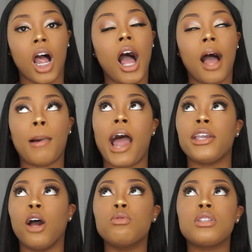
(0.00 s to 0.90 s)
I
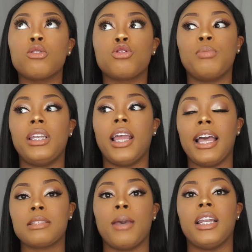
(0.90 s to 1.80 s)
know social media
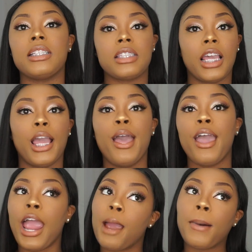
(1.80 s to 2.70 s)
has made us think
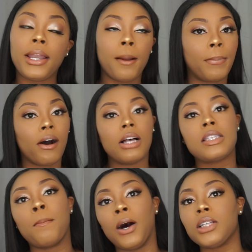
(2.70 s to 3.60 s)
everybody a boss,
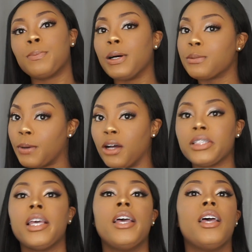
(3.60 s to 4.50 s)
boss, boss, boss.